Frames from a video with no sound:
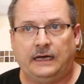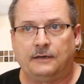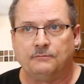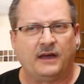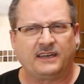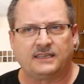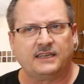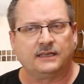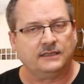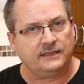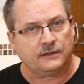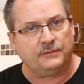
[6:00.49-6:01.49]
Um, might take
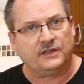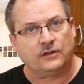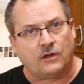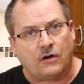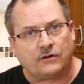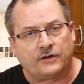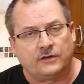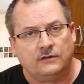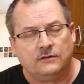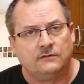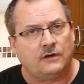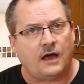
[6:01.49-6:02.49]
a little bit longer,
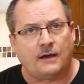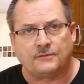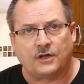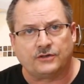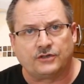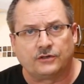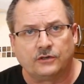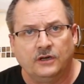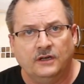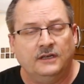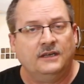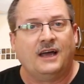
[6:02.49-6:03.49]
I'm not sure.
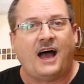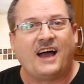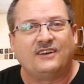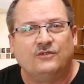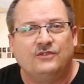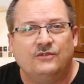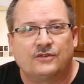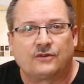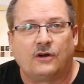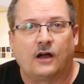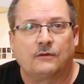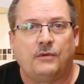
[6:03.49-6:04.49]
I don't use
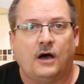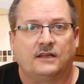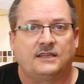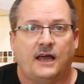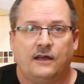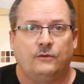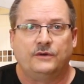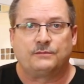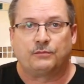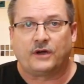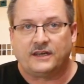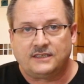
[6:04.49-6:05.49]
crock pots. I always
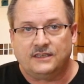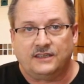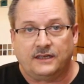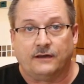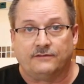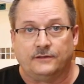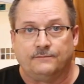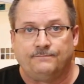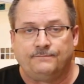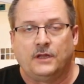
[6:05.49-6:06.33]
braise in the oven.